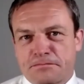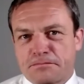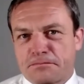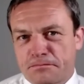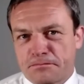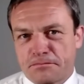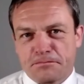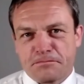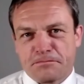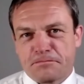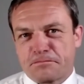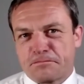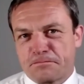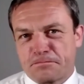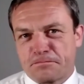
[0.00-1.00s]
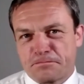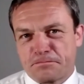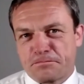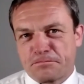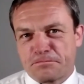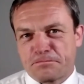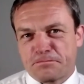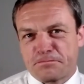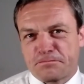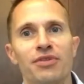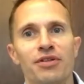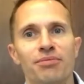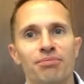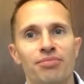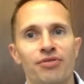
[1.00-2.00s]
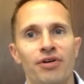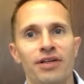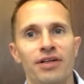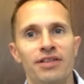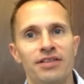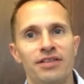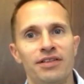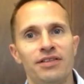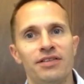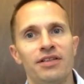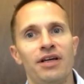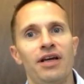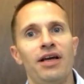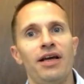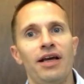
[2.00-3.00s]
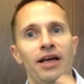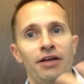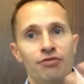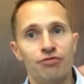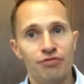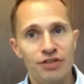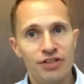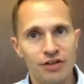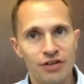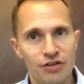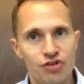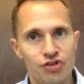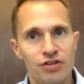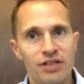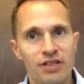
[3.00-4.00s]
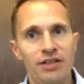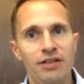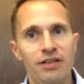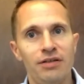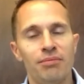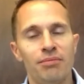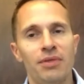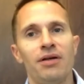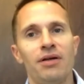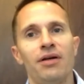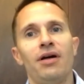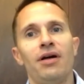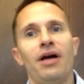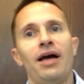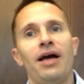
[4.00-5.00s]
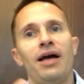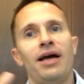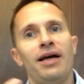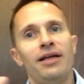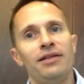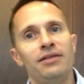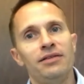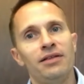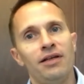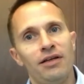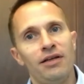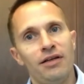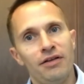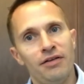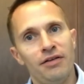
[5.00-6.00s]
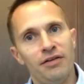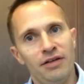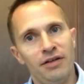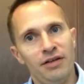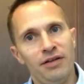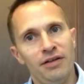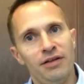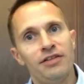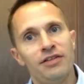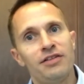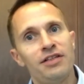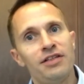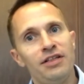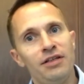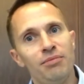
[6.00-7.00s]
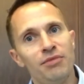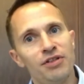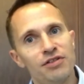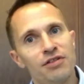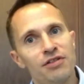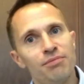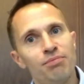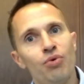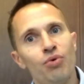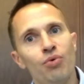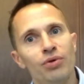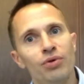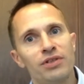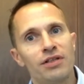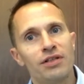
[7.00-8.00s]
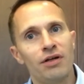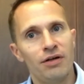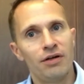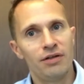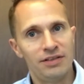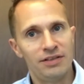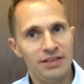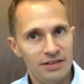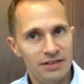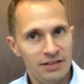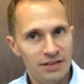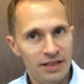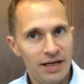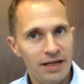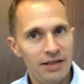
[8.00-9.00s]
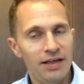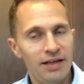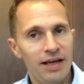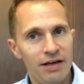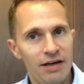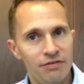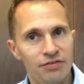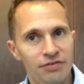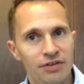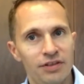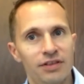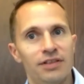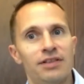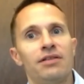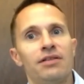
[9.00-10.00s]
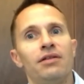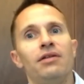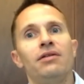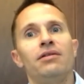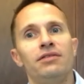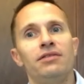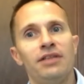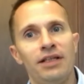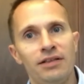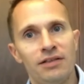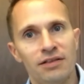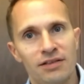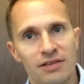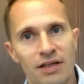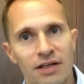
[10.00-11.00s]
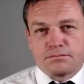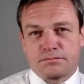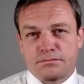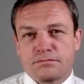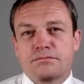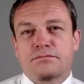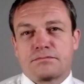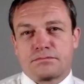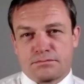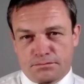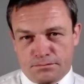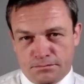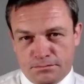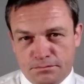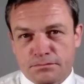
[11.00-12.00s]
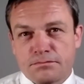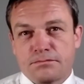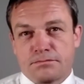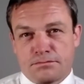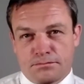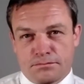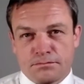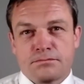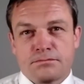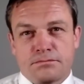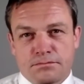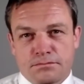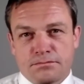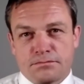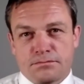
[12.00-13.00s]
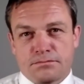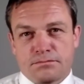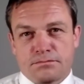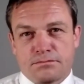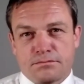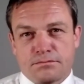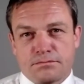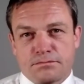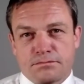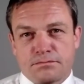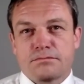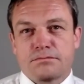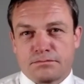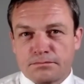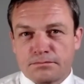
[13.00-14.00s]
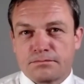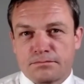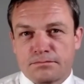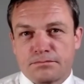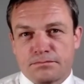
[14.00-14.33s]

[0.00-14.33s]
We have a team which comprises a research team and the team that supports our TCA efforts, data science, everything that's electronic trading. And